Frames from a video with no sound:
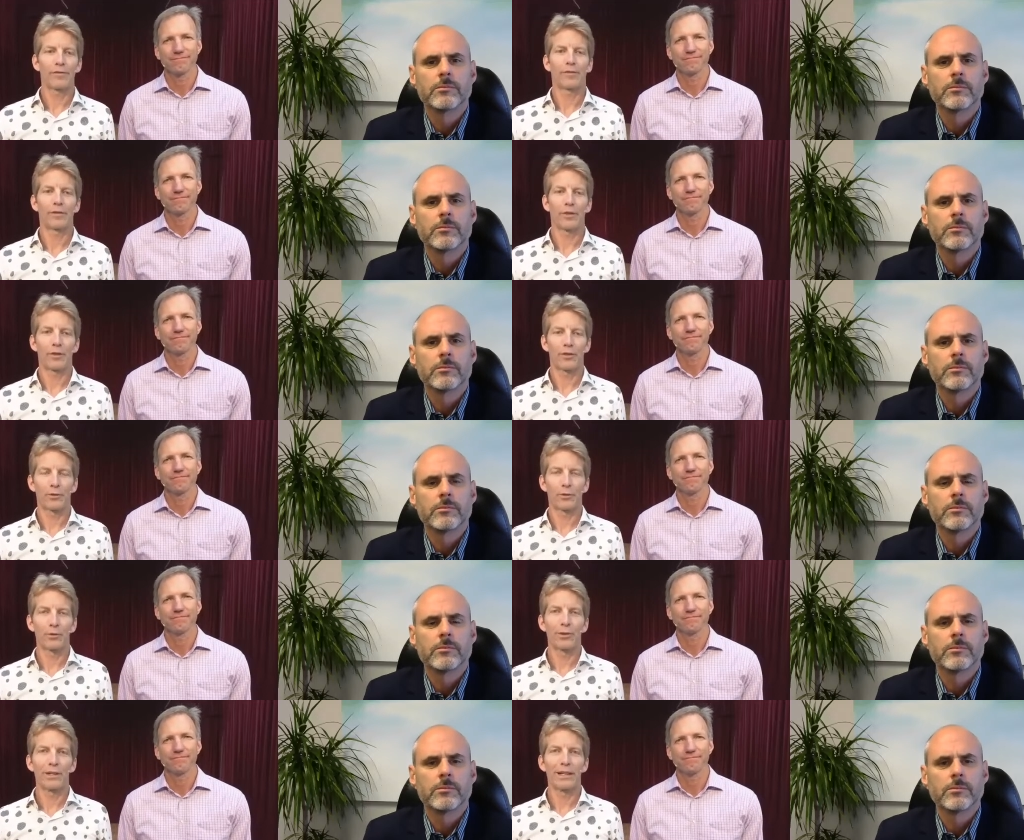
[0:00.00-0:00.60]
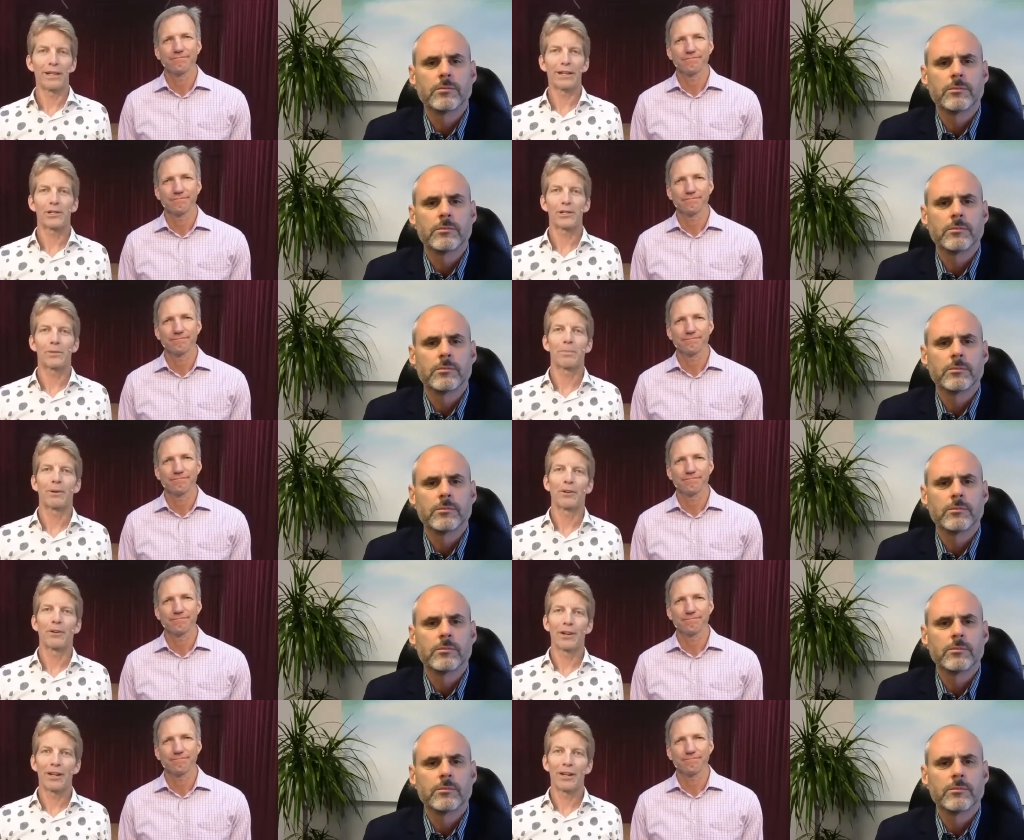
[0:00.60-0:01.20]
Speaker 1: through the
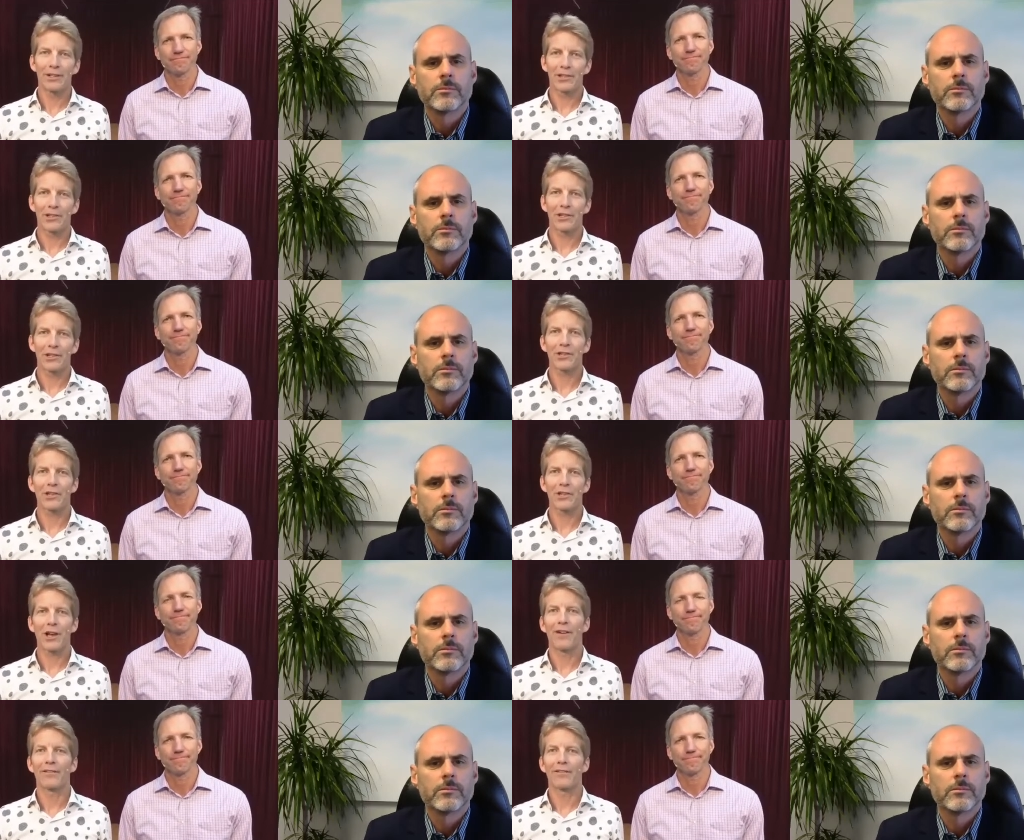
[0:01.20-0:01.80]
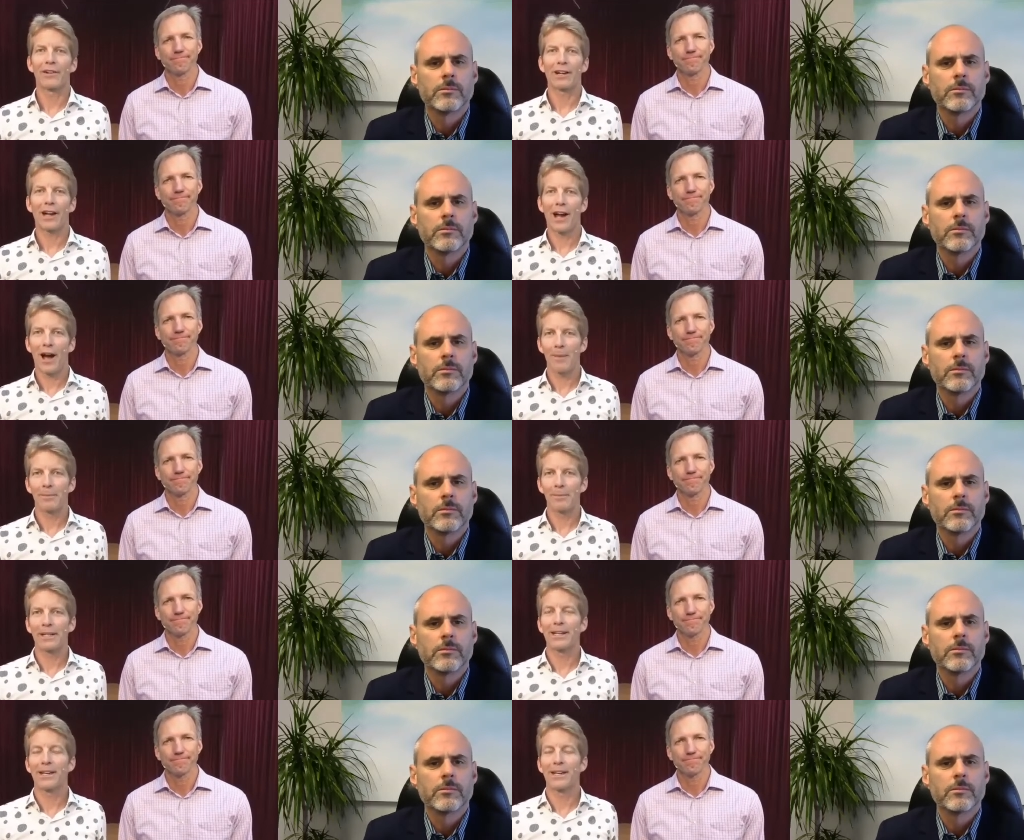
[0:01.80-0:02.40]
experiences of a
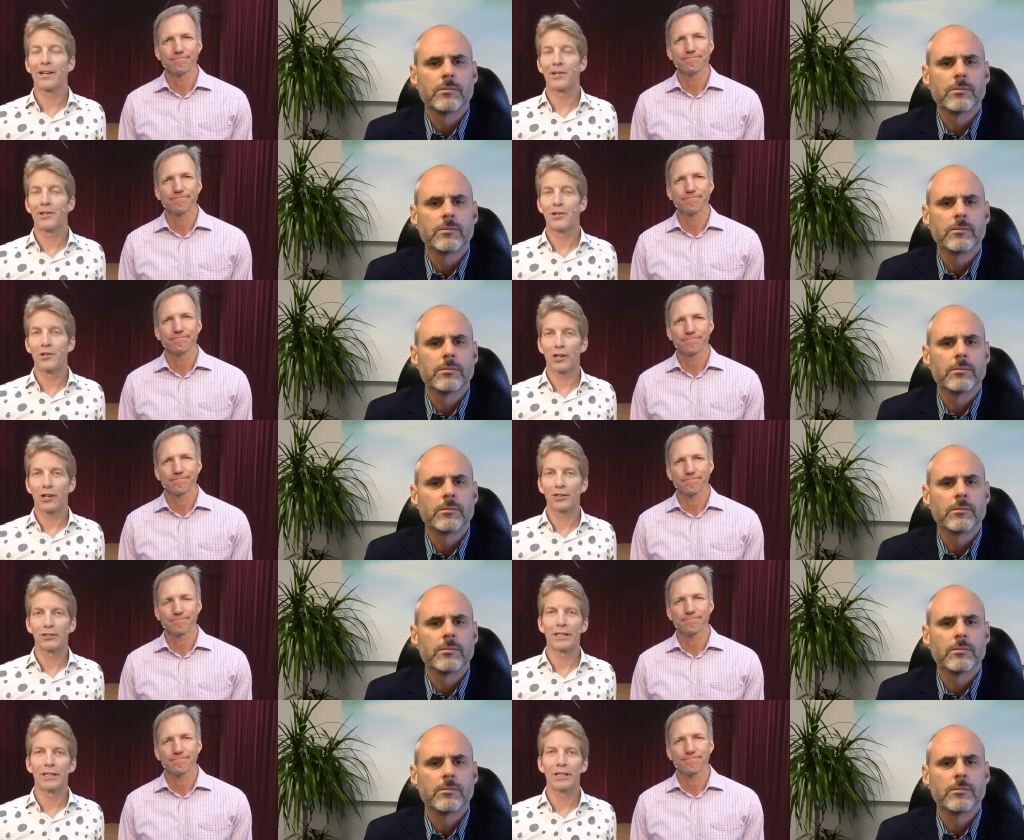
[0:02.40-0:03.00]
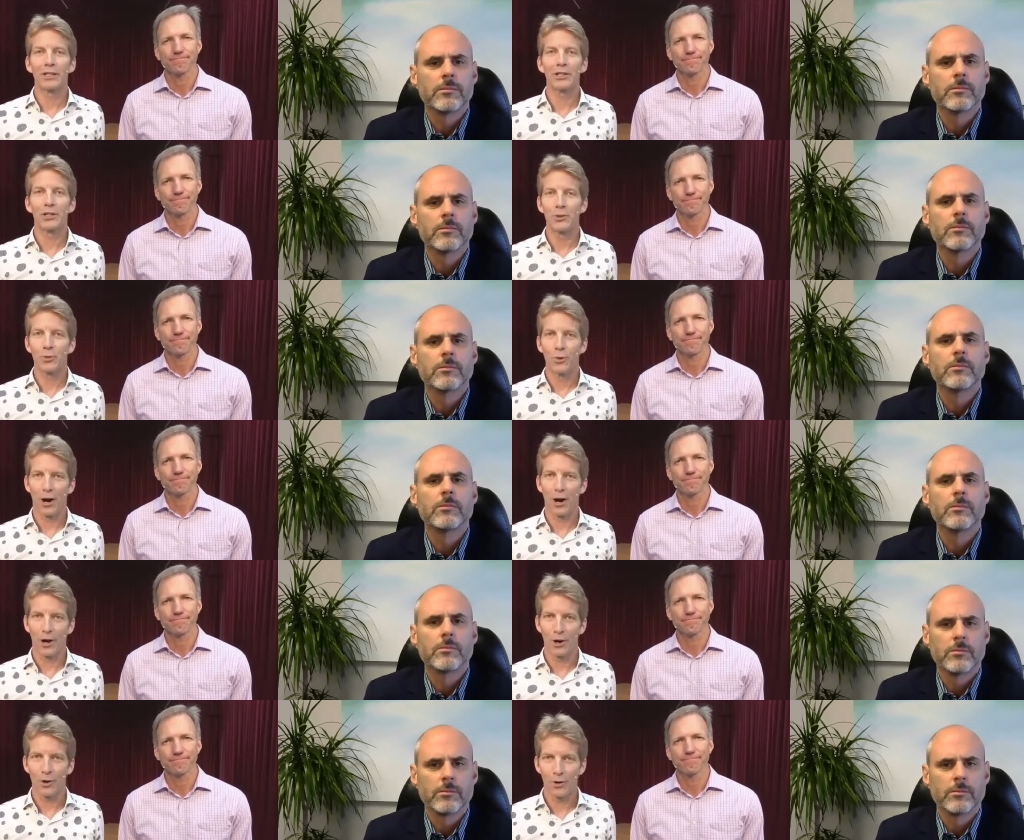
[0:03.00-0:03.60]
comedy and juggling
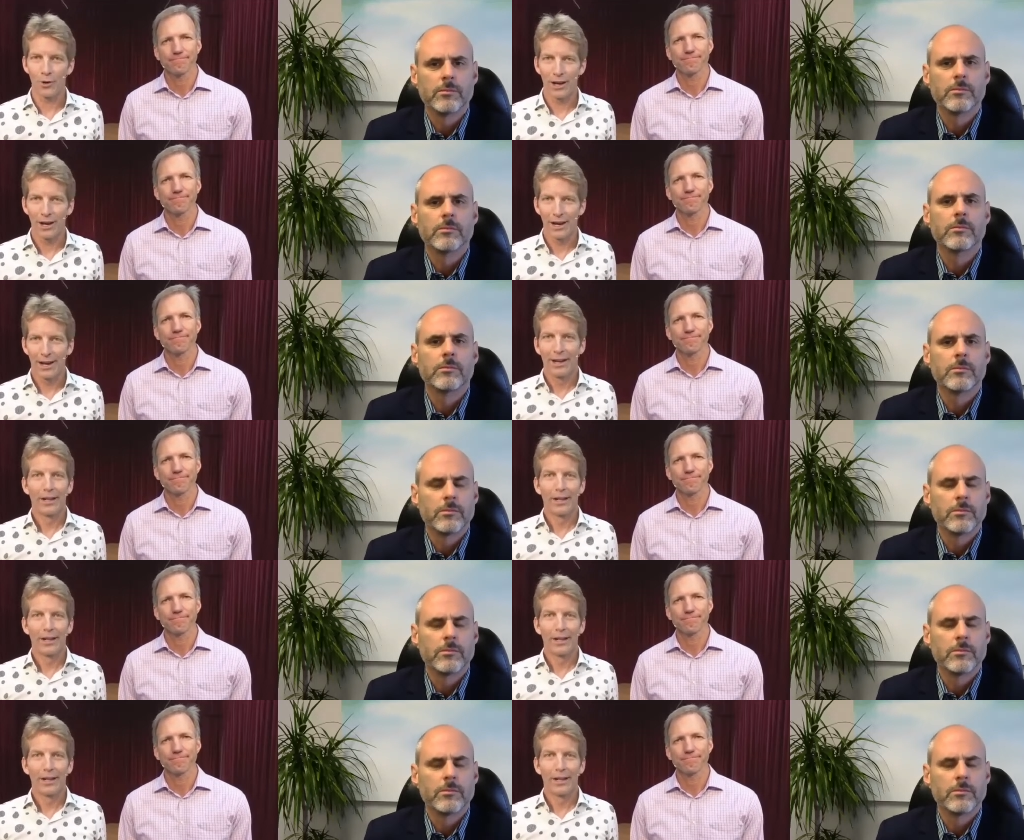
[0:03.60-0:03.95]
duo. Mm-hmm.